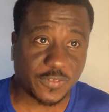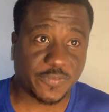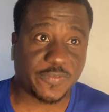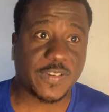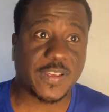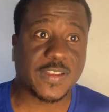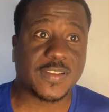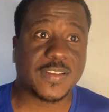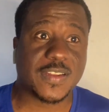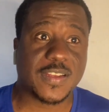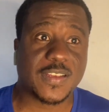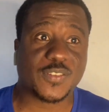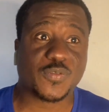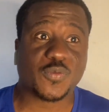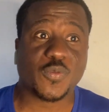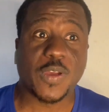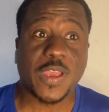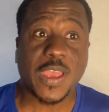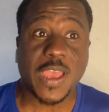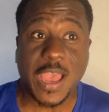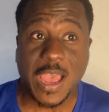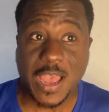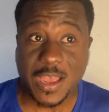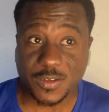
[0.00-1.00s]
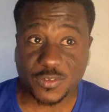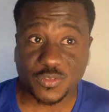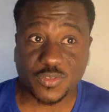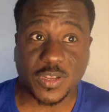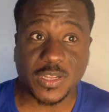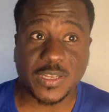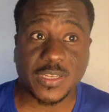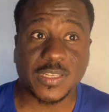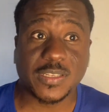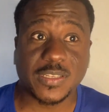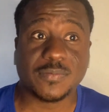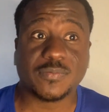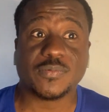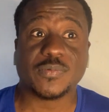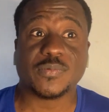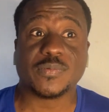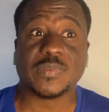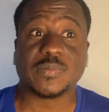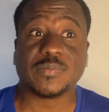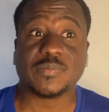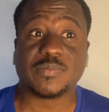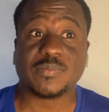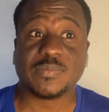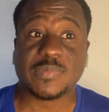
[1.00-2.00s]
your defenders were
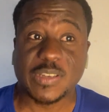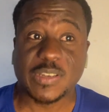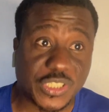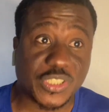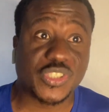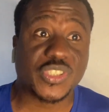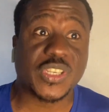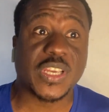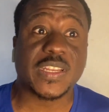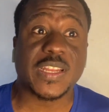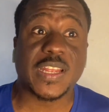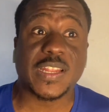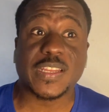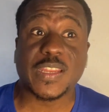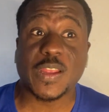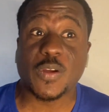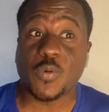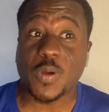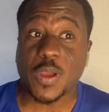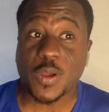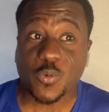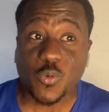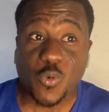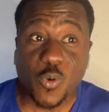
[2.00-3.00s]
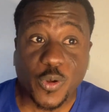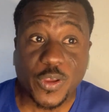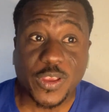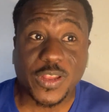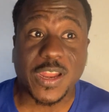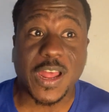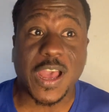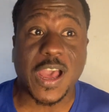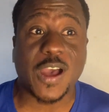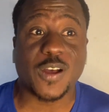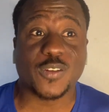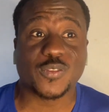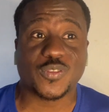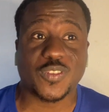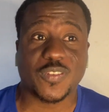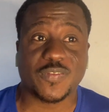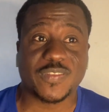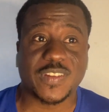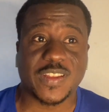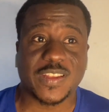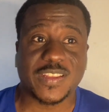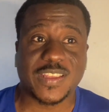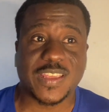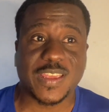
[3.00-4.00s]
actually got injured and they were going
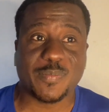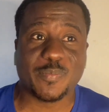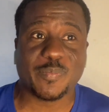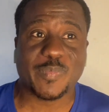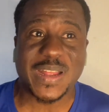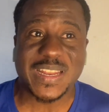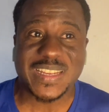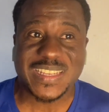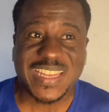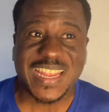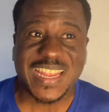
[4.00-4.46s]
out of the